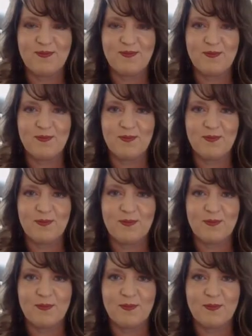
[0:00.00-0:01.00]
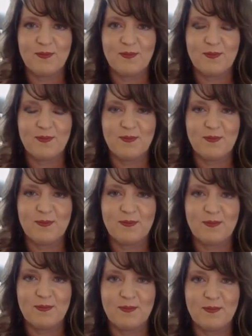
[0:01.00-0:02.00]

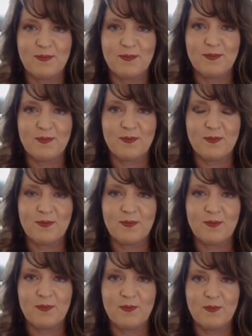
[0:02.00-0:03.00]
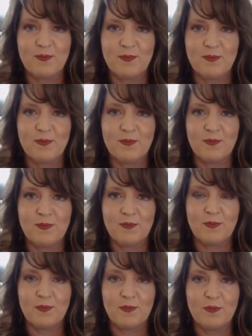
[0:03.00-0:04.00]

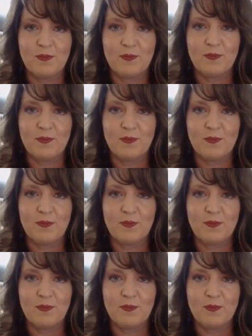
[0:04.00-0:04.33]
(not speaking)